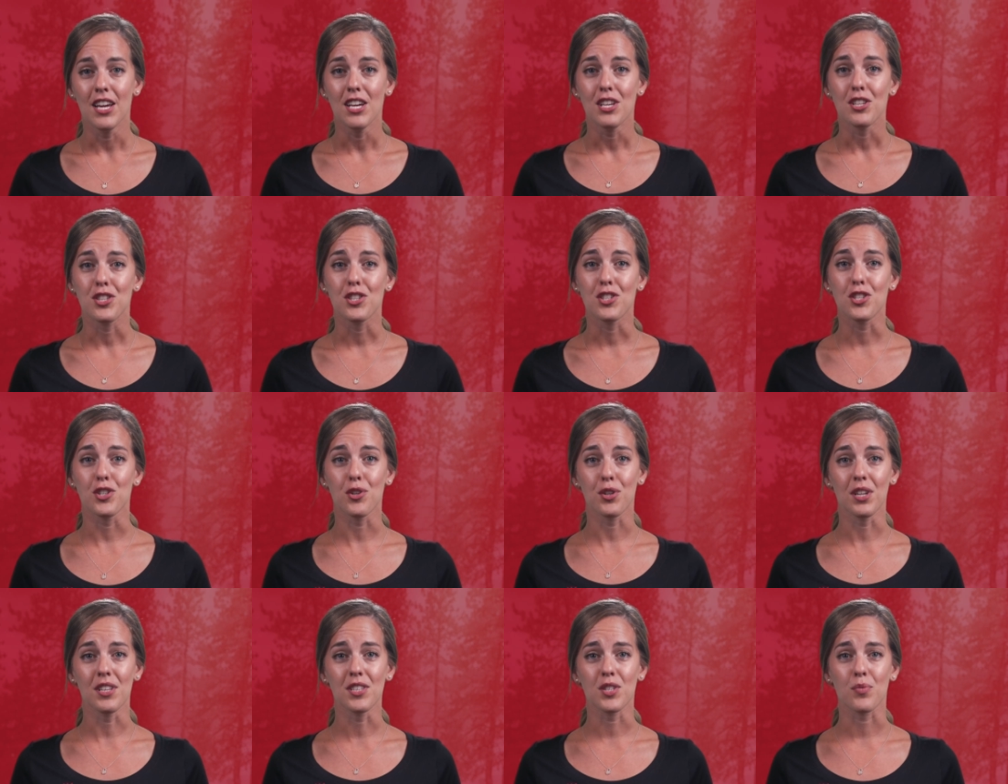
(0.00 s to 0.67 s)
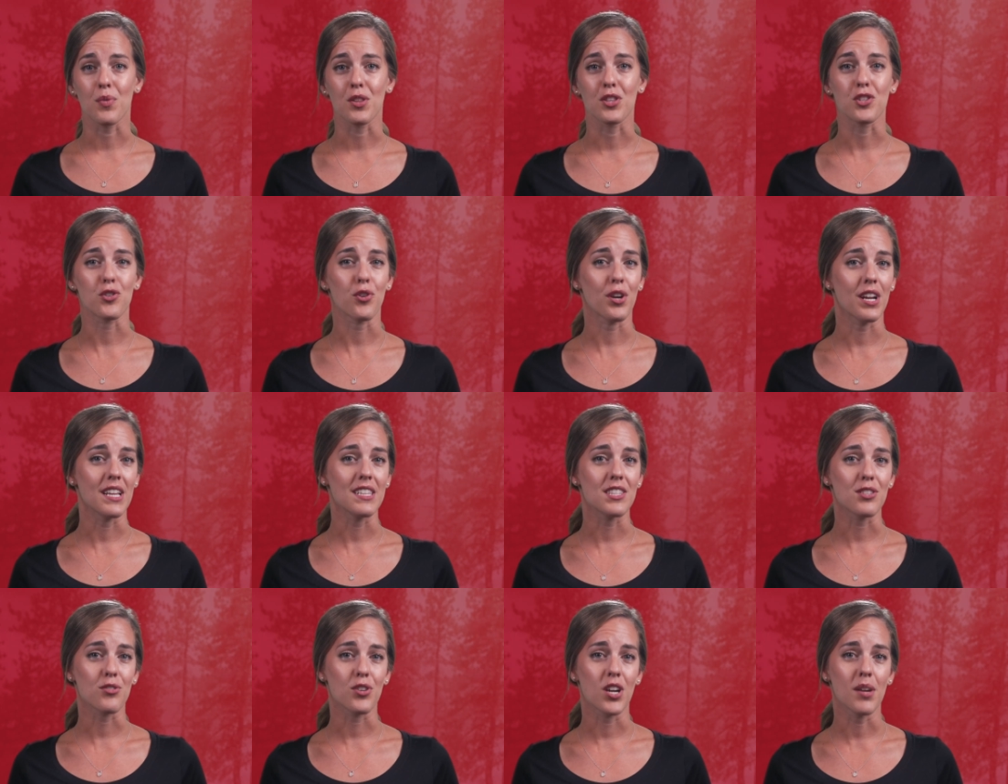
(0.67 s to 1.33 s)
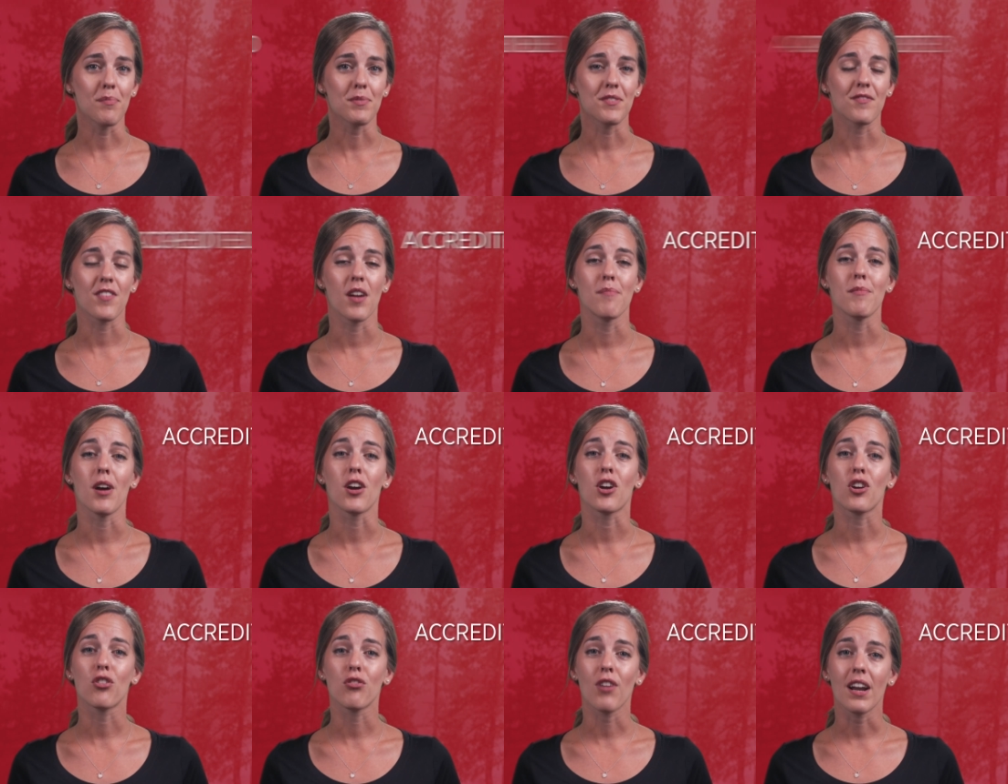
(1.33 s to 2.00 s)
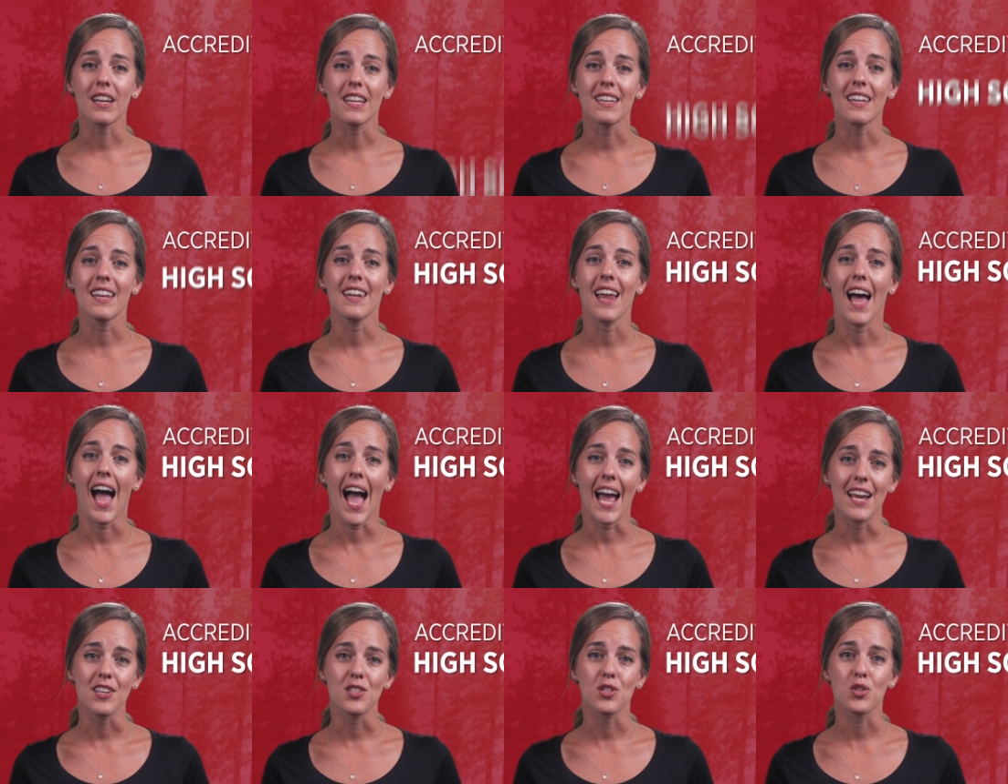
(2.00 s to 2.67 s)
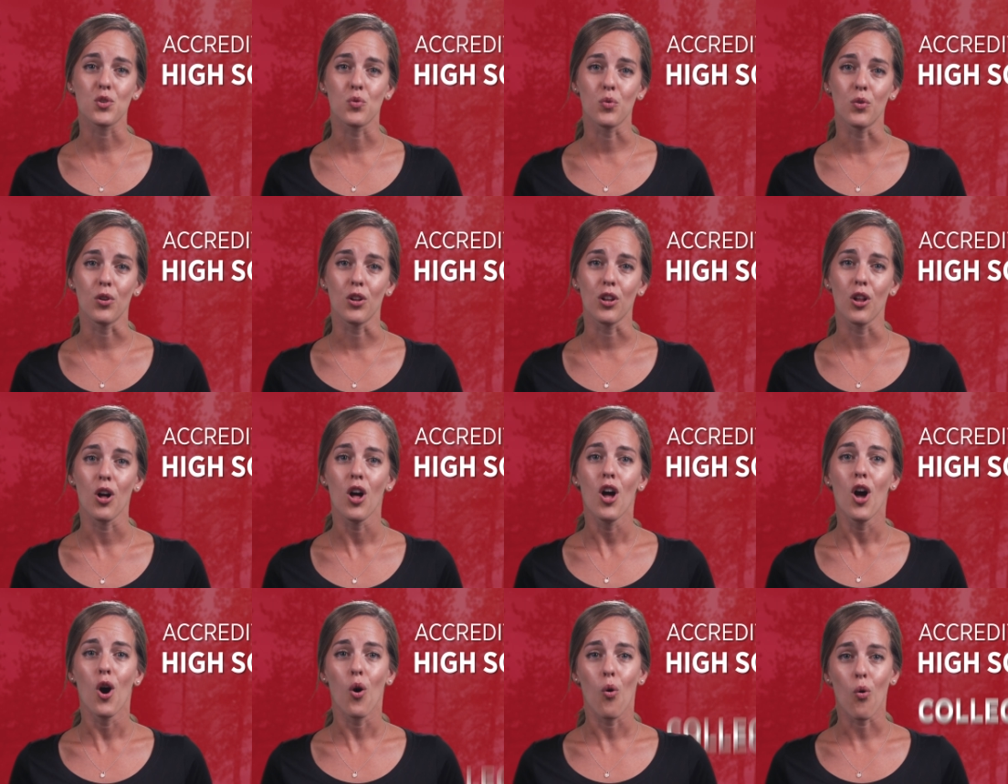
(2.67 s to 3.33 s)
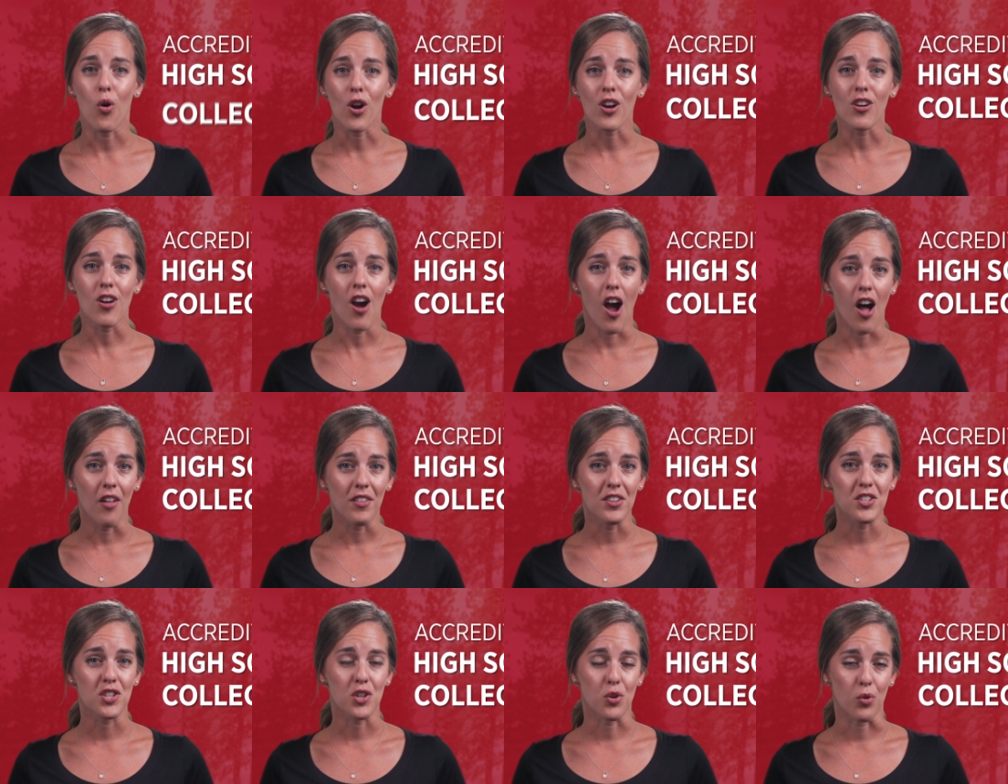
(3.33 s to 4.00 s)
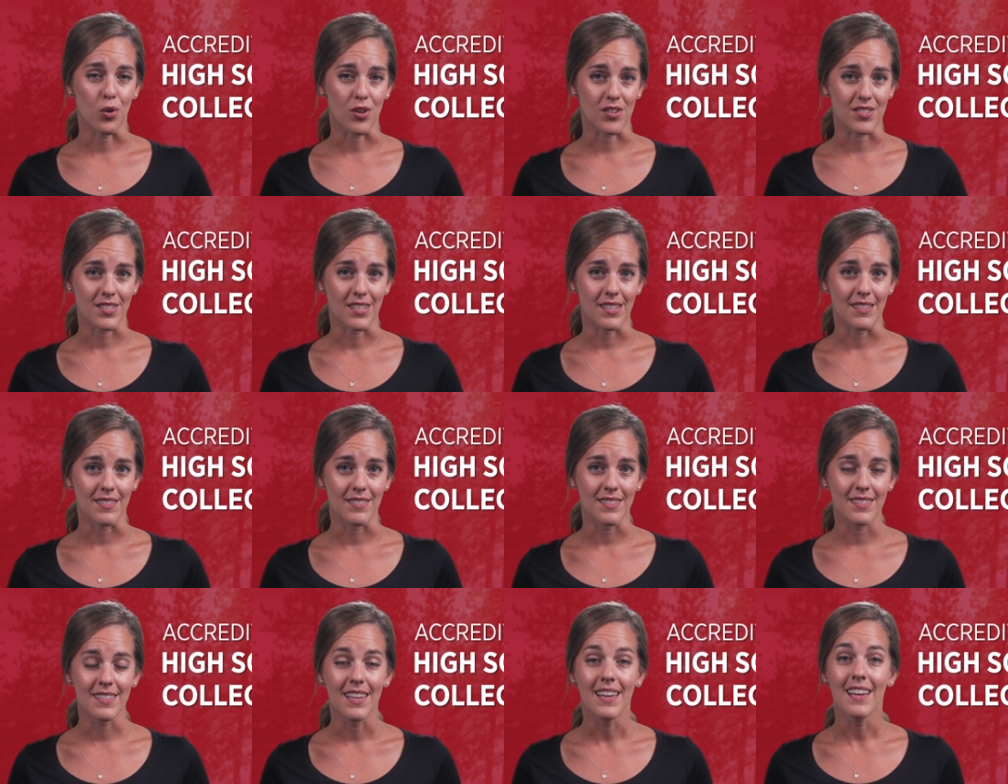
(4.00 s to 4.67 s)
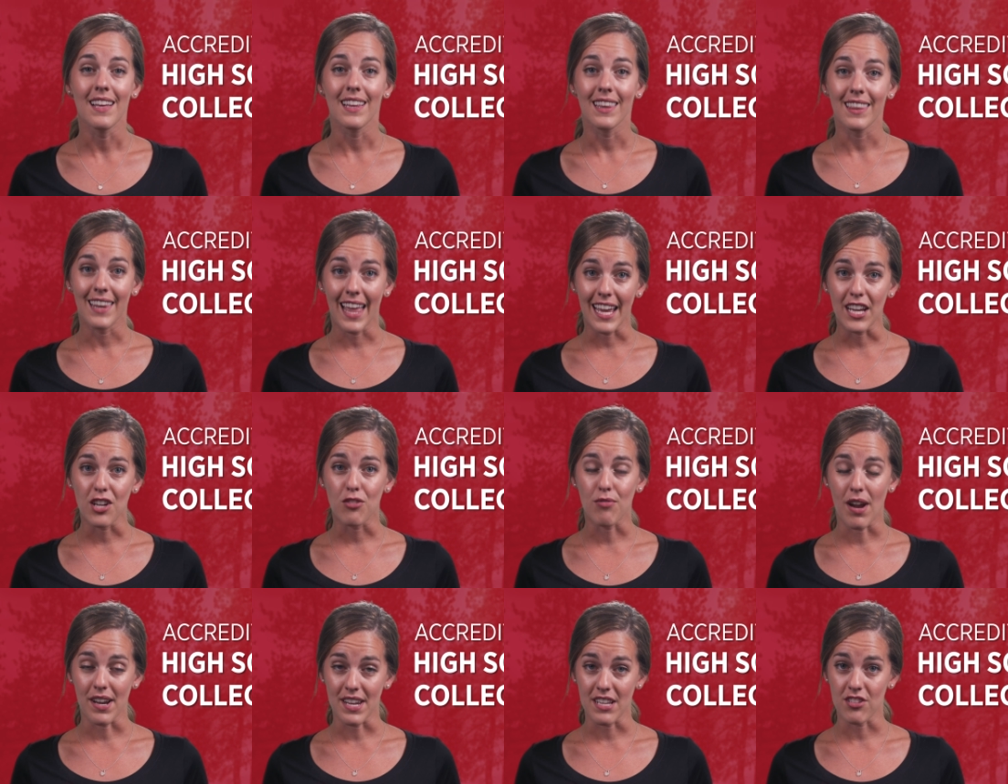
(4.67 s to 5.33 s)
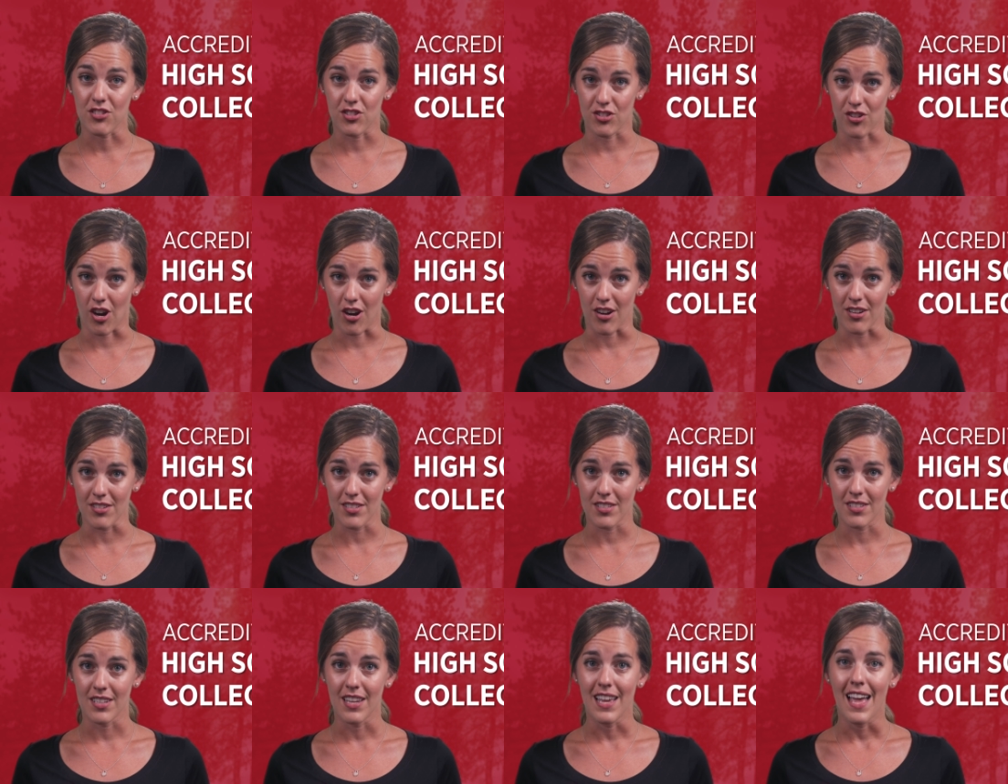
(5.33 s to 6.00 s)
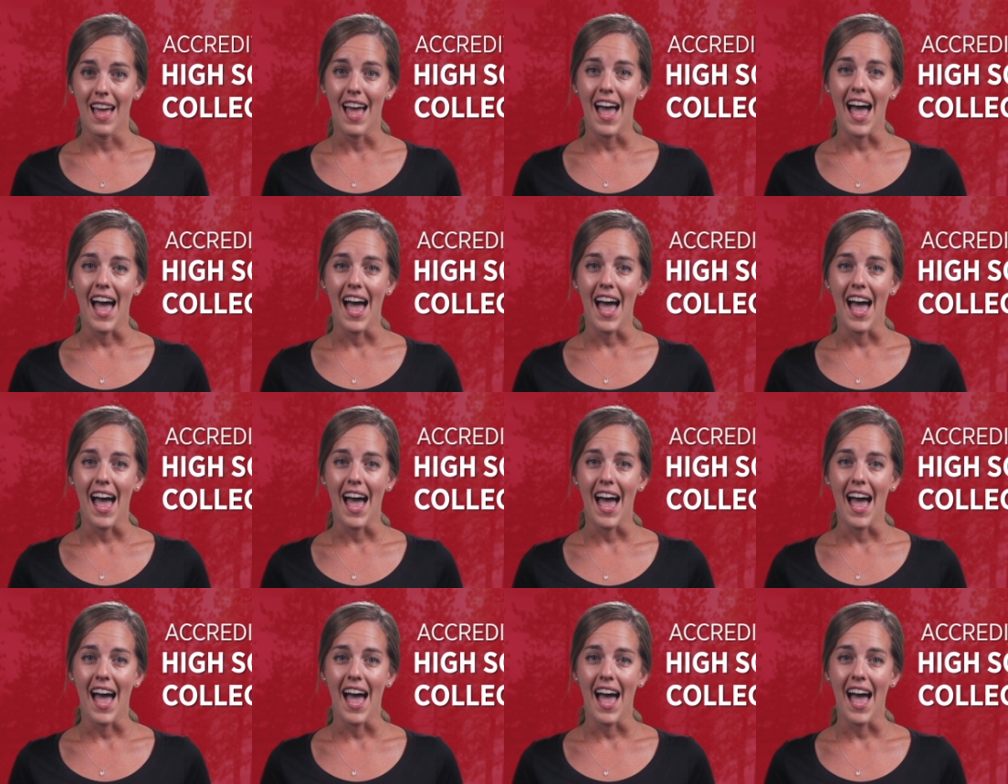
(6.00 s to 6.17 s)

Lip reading: Students with transcripts from accredited high school or college courses, like Running Start,